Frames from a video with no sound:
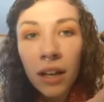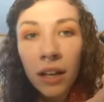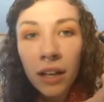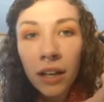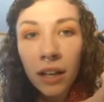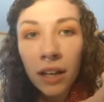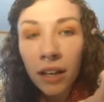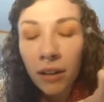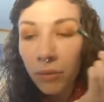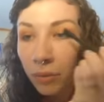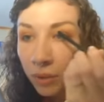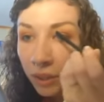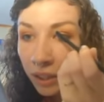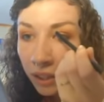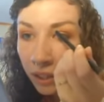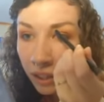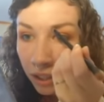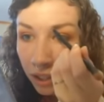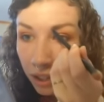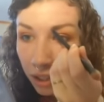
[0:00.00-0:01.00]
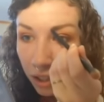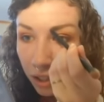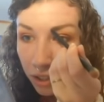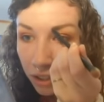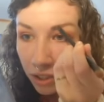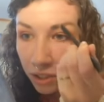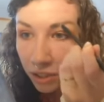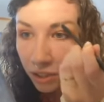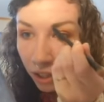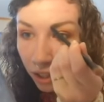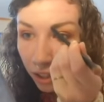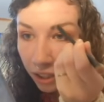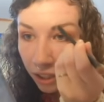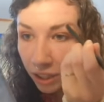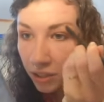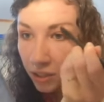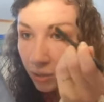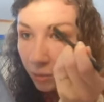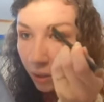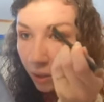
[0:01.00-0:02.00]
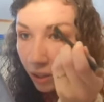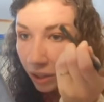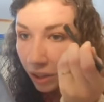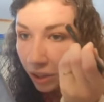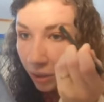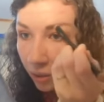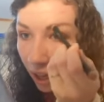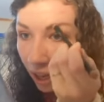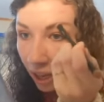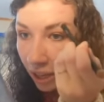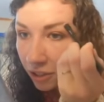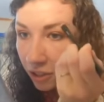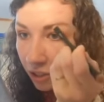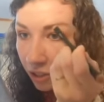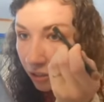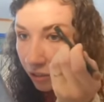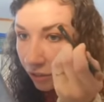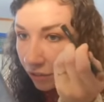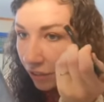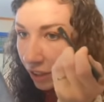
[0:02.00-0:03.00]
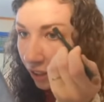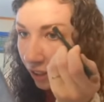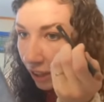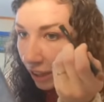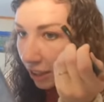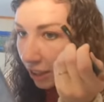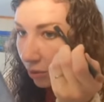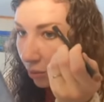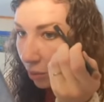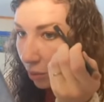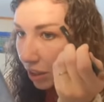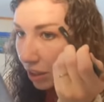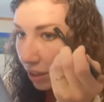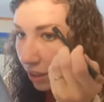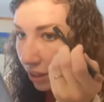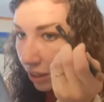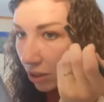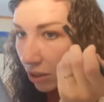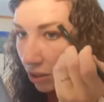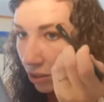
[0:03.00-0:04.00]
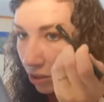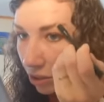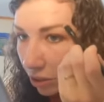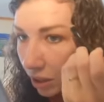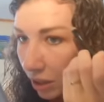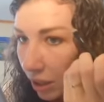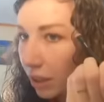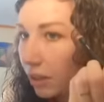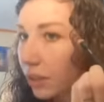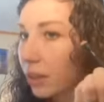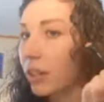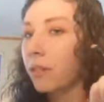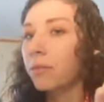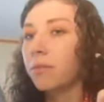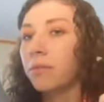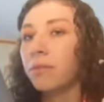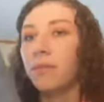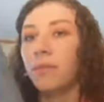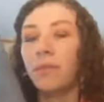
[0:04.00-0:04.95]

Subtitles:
And it really just darkens where you had to fill in with the contour color.